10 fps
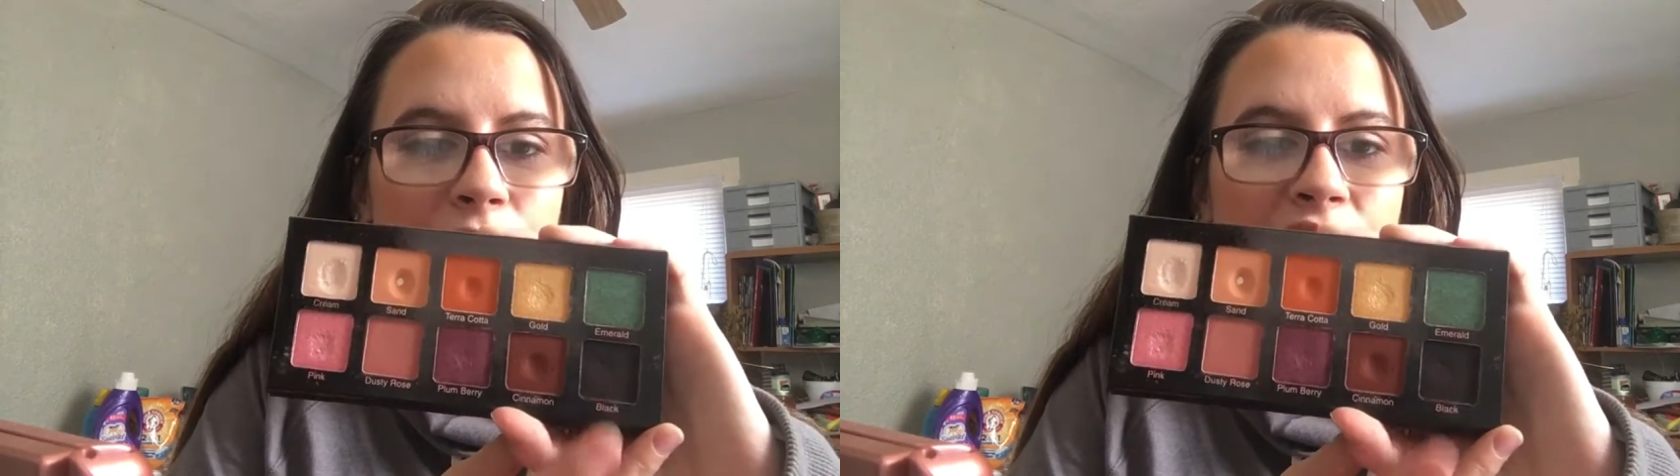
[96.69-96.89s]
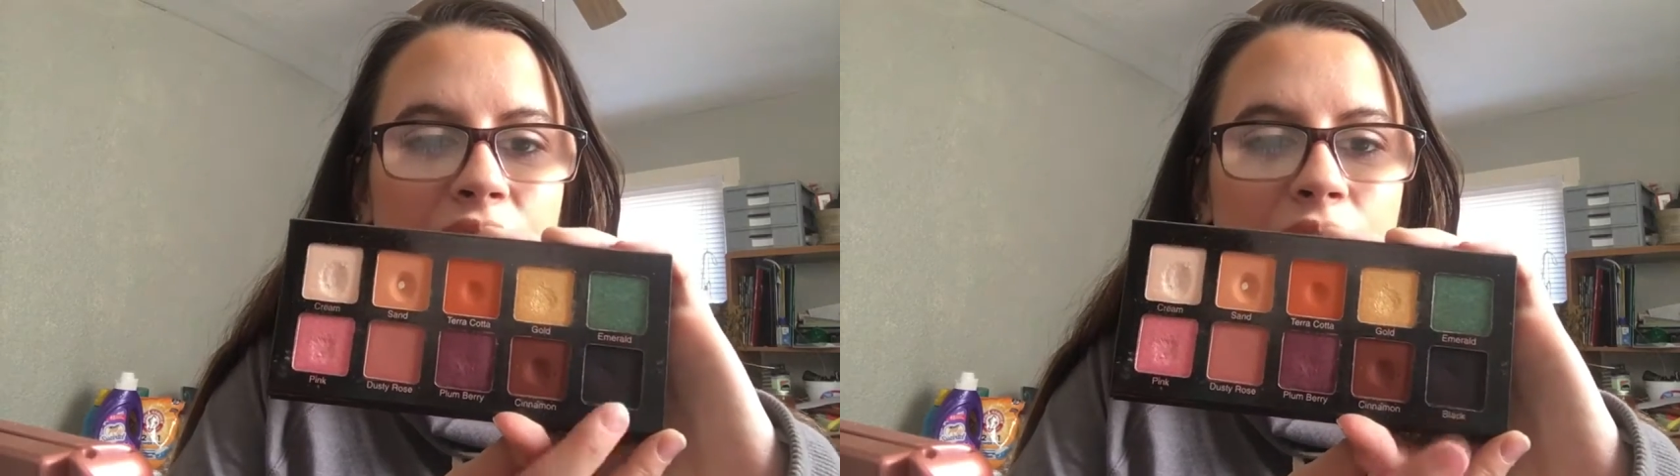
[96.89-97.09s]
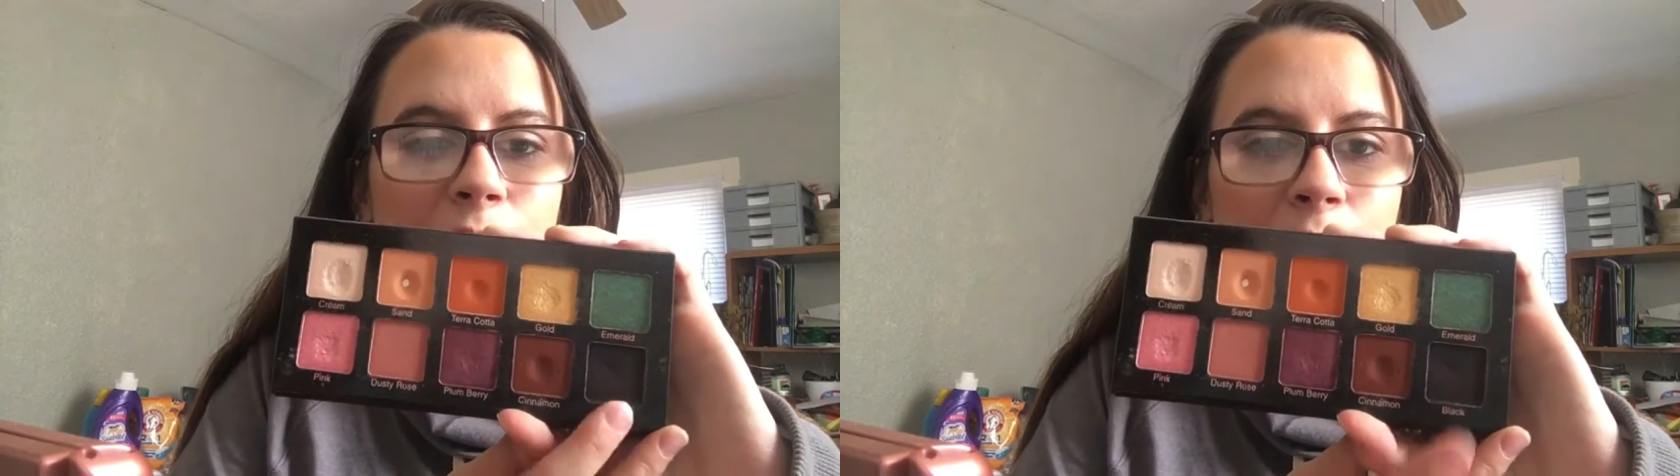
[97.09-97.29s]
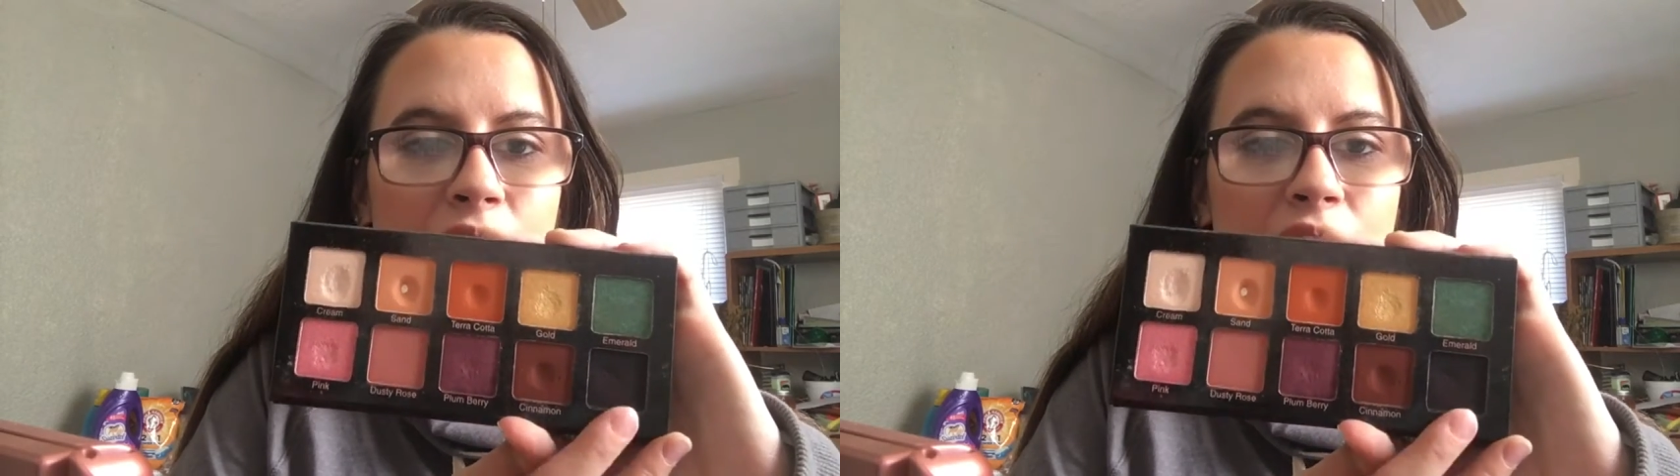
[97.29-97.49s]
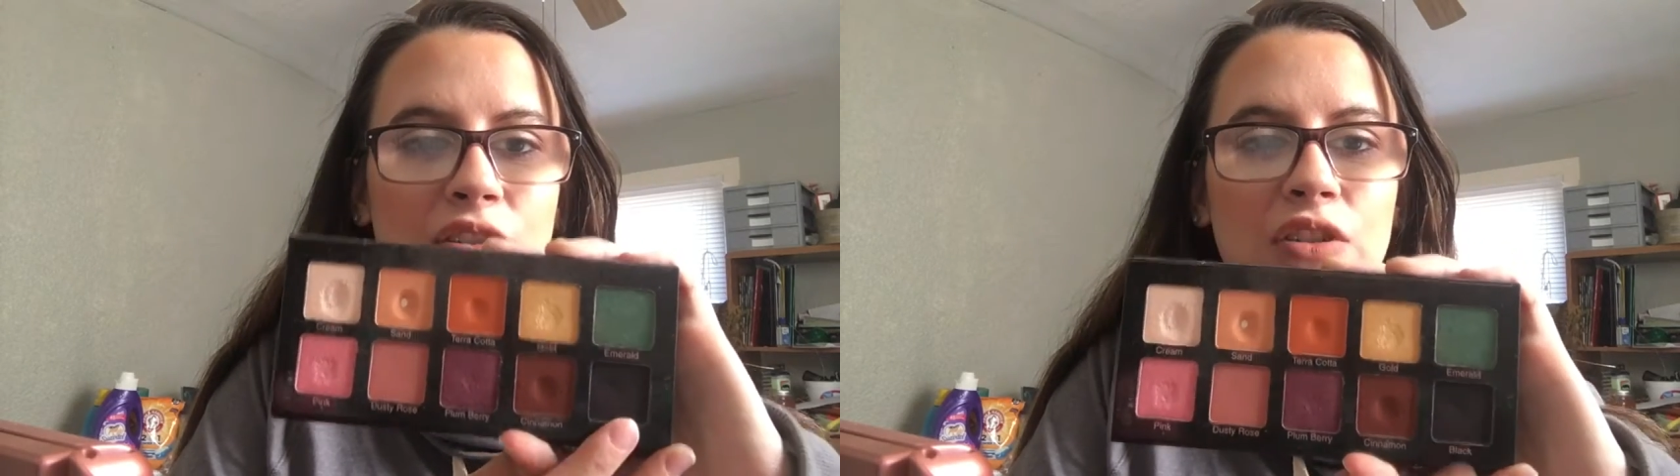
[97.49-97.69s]
this is one
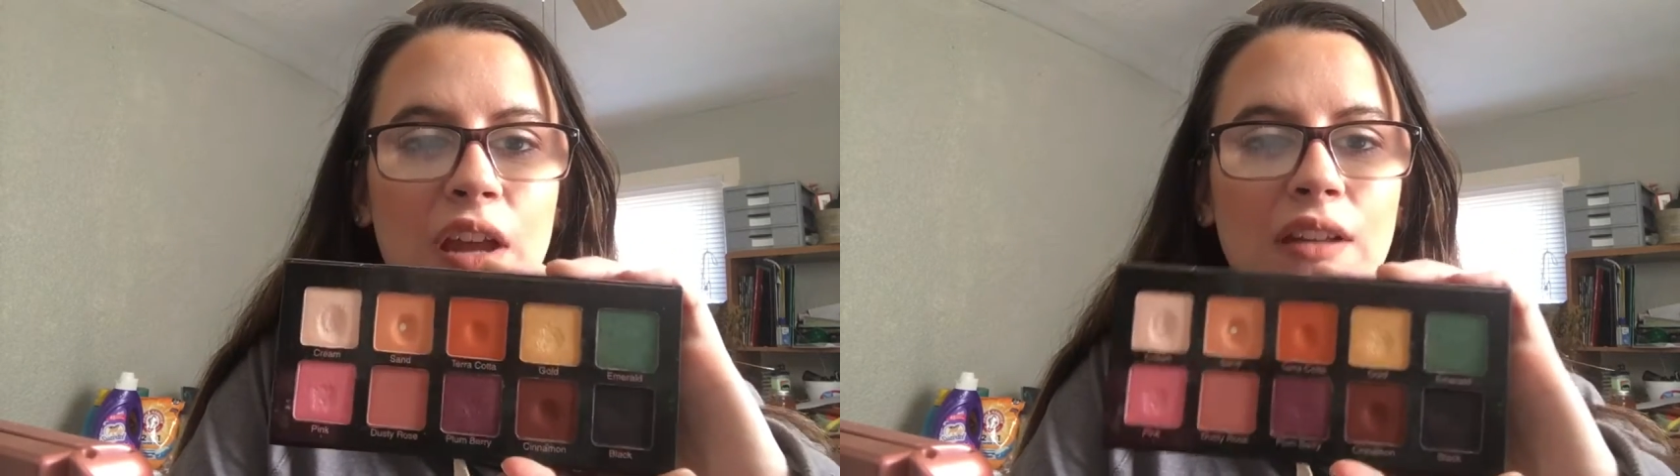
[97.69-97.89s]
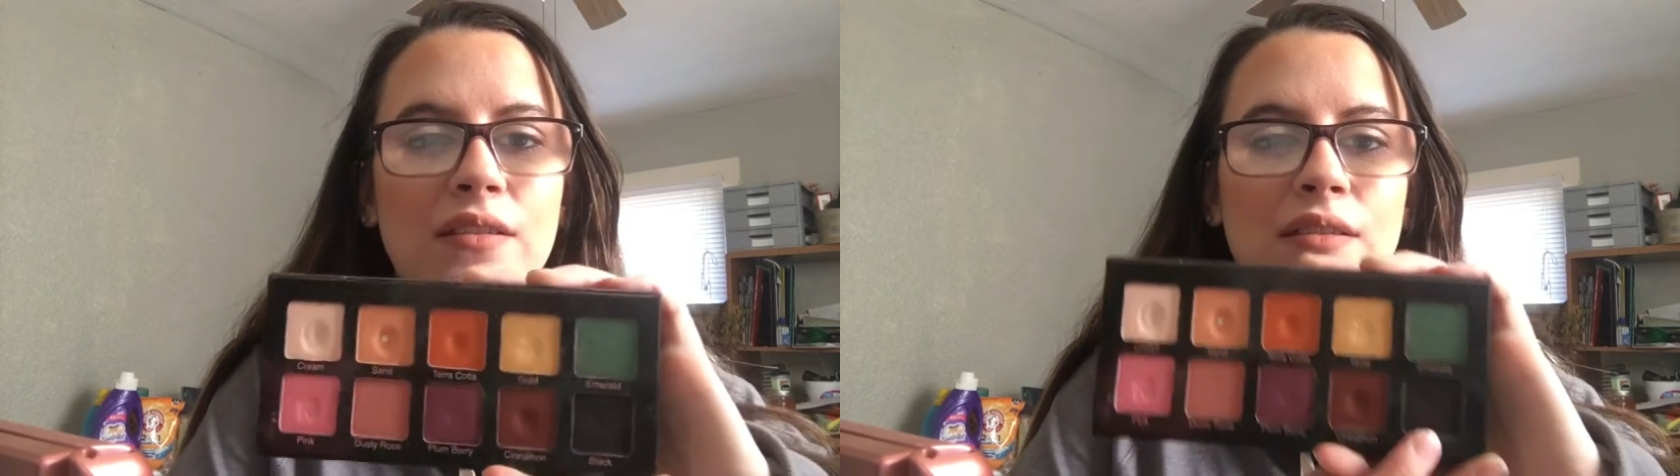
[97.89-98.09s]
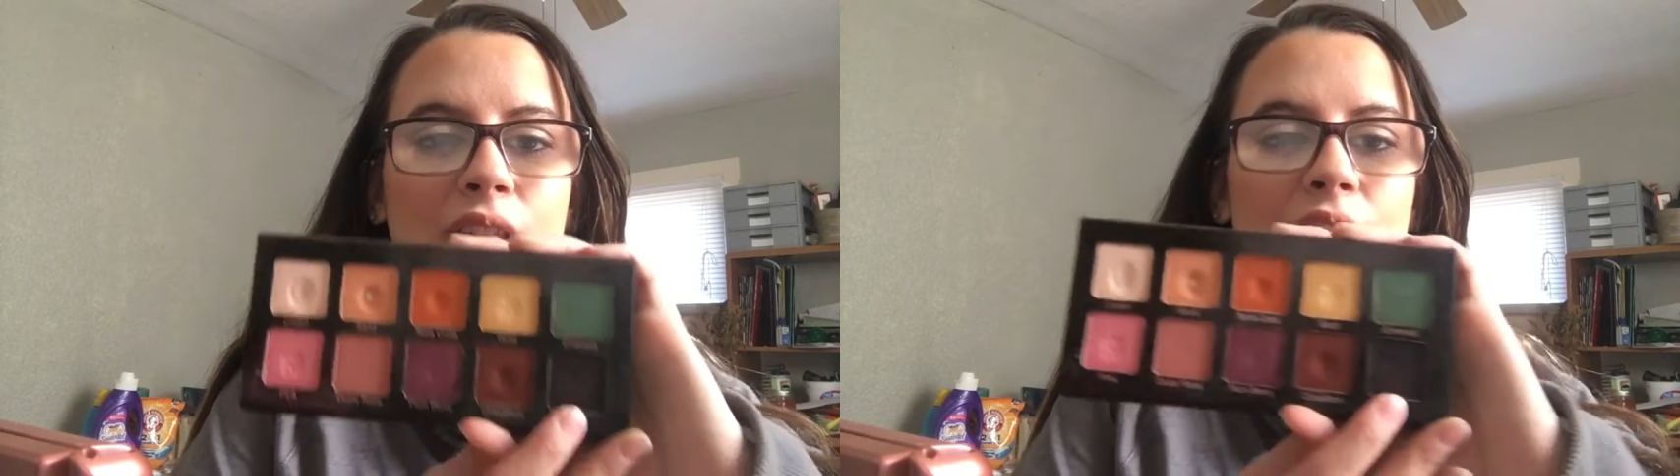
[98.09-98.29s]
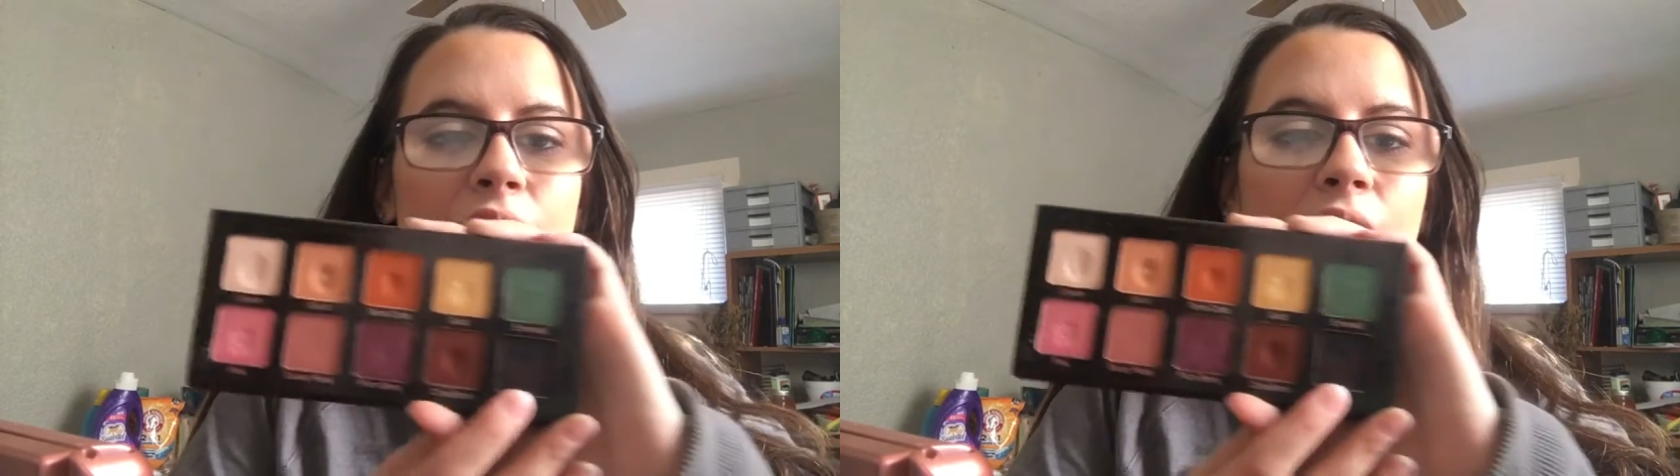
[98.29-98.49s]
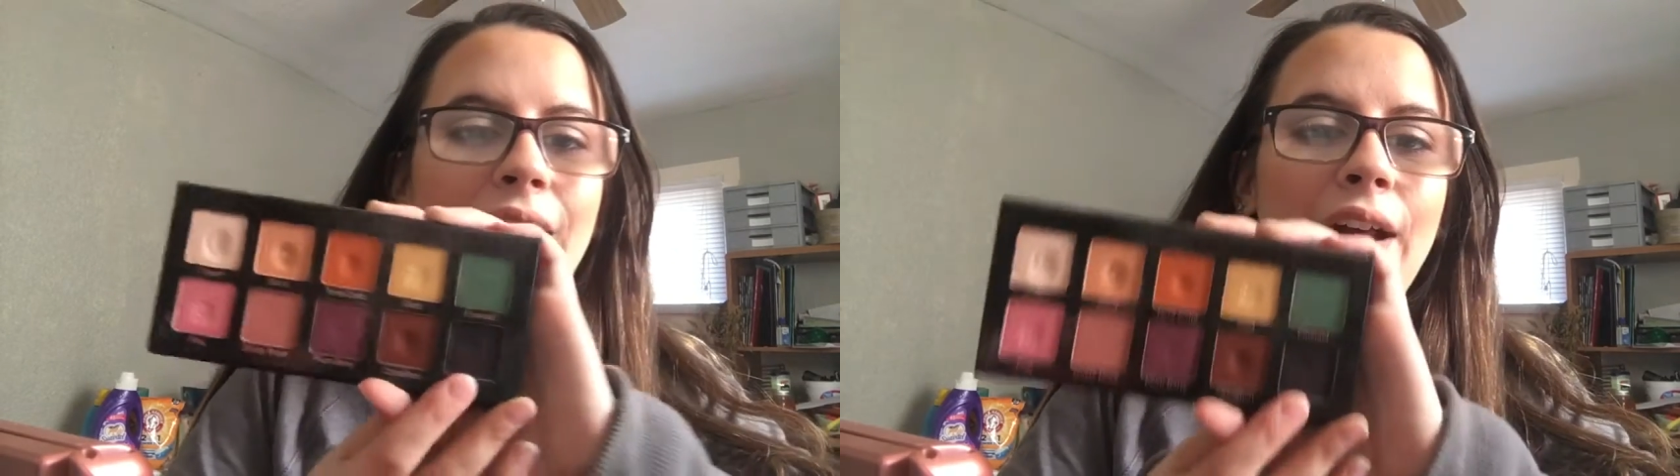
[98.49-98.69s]
of the shades that